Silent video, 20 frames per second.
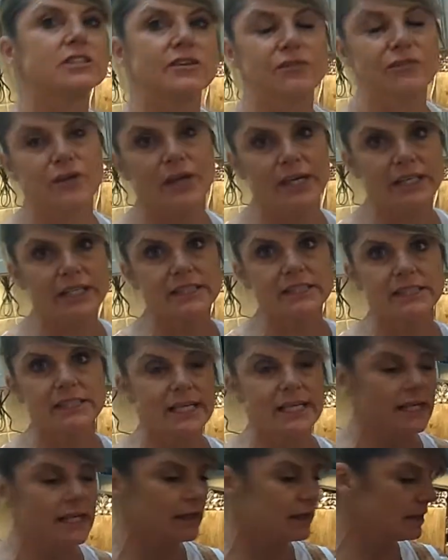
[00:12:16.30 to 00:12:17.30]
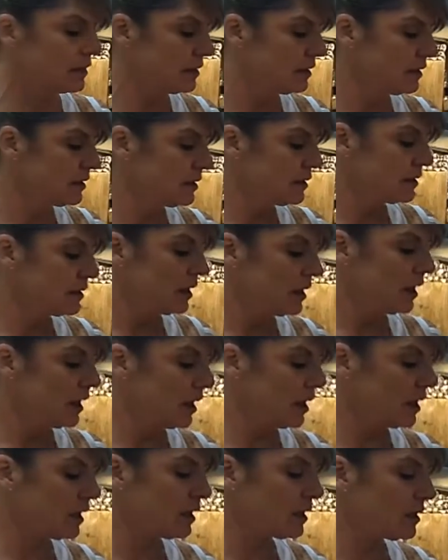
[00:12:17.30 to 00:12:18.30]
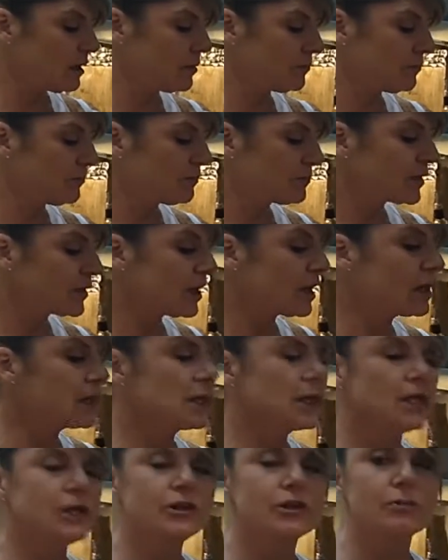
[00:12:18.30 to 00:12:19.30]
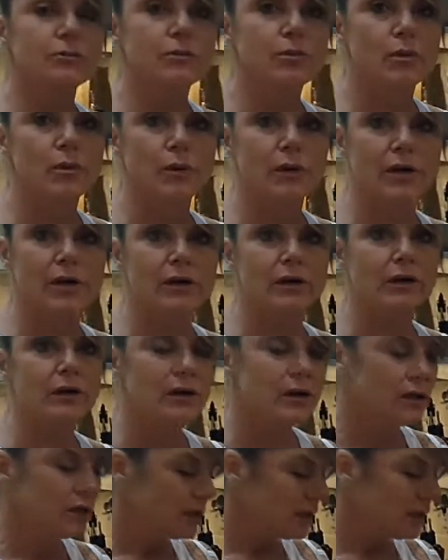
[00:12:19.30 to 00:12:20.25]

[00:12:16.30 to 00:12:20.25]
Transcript: as a flank steak, a London broil,